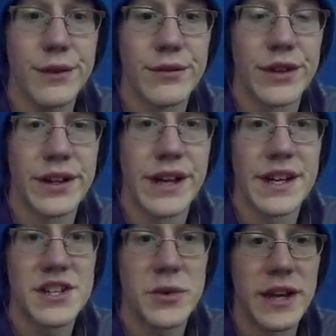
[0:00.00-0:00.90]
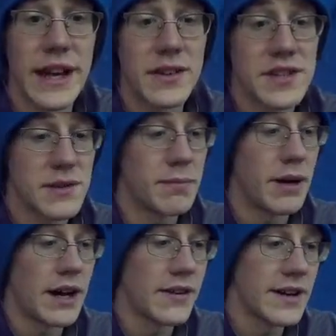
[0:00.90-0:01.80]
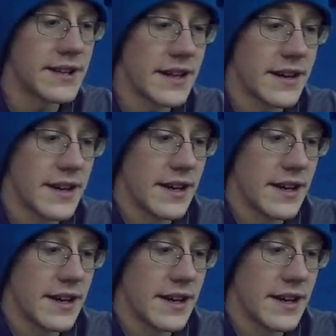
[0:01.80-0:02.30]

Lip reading: Very nice 20-ounce pot right there.